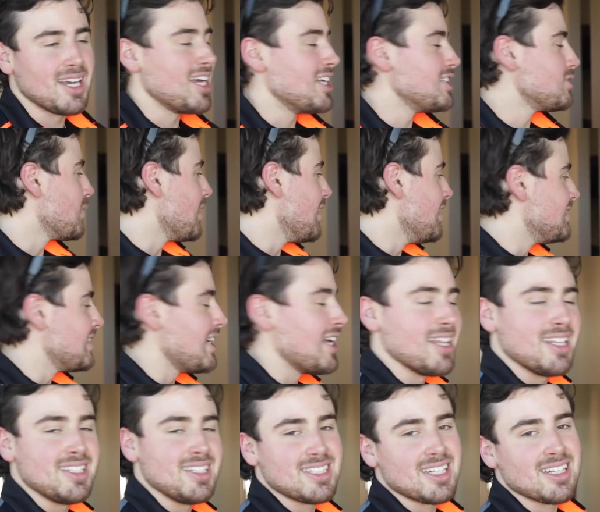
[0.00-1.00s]
as well as
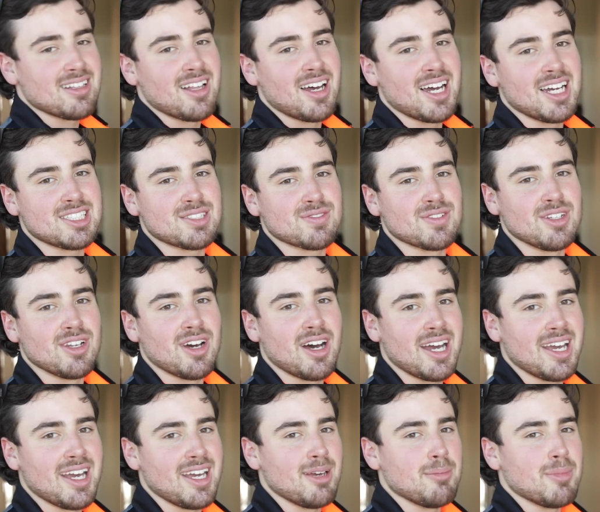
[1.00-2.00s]
LED lights for
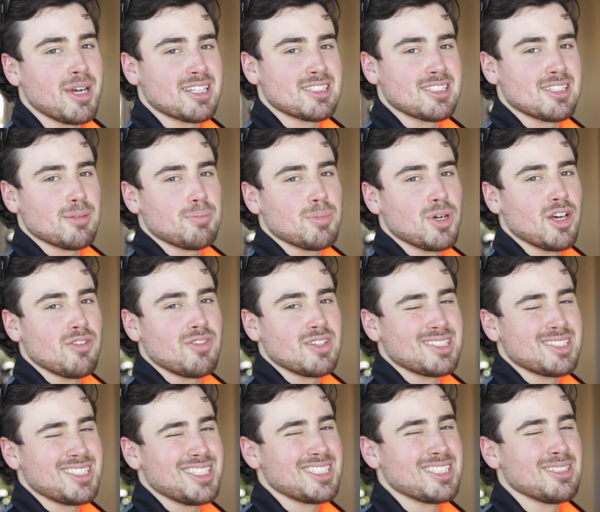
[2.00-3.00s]
night, it makes it the
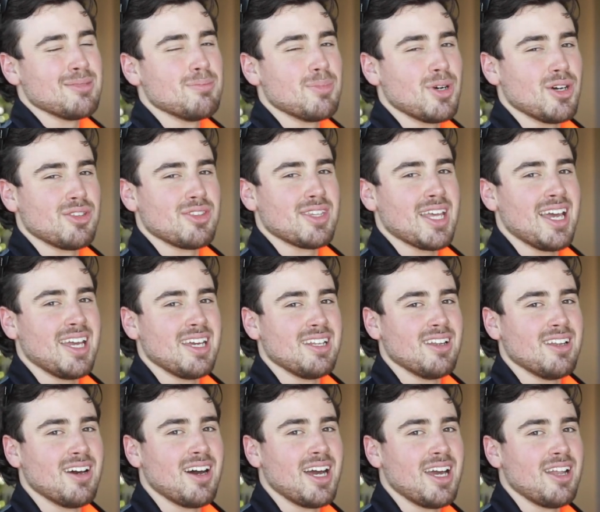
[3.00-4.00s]
perfect system both day and
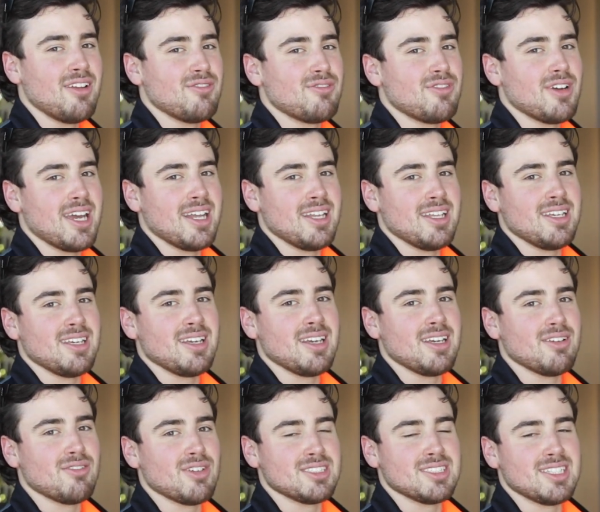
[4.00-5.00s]
night for any
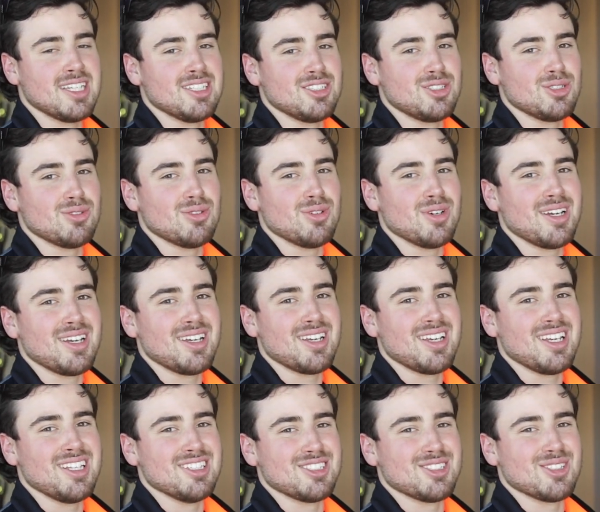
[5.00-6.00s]
residential
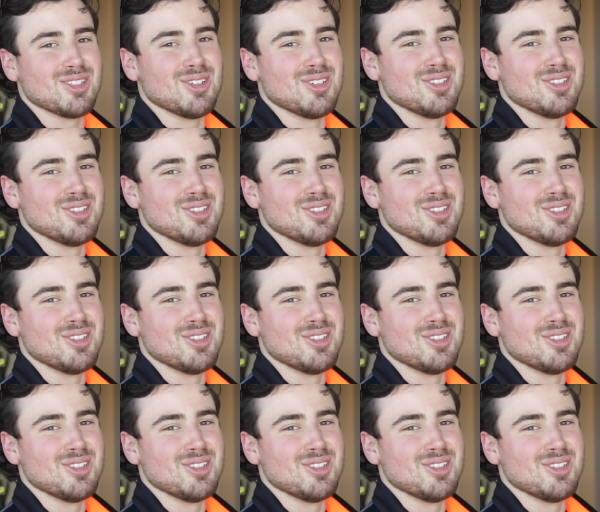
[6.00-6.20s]
install.